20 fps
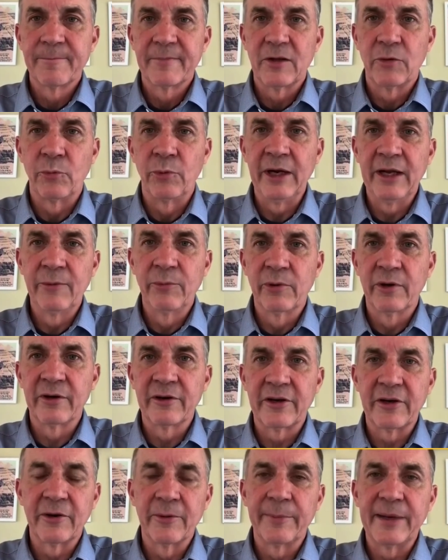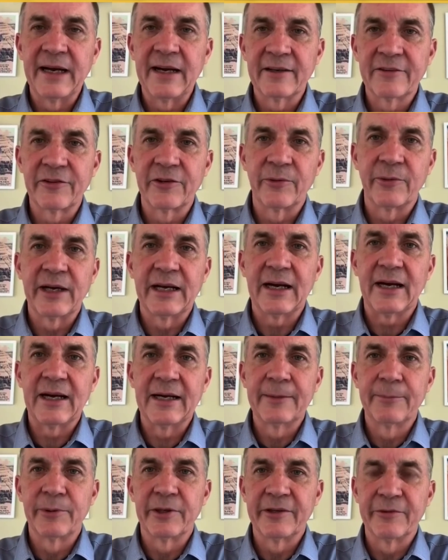we will go back to a
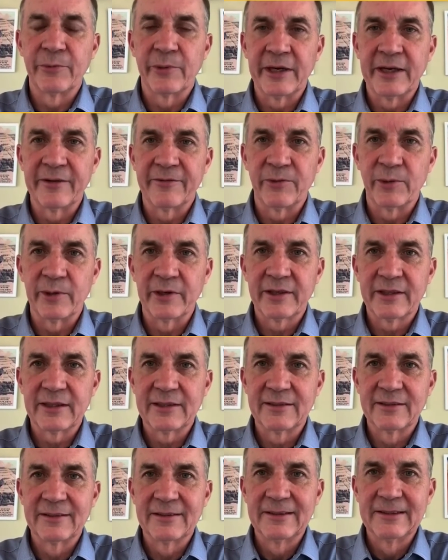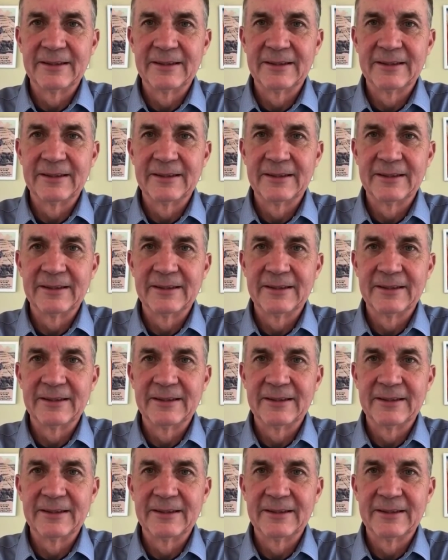hybrid way of working,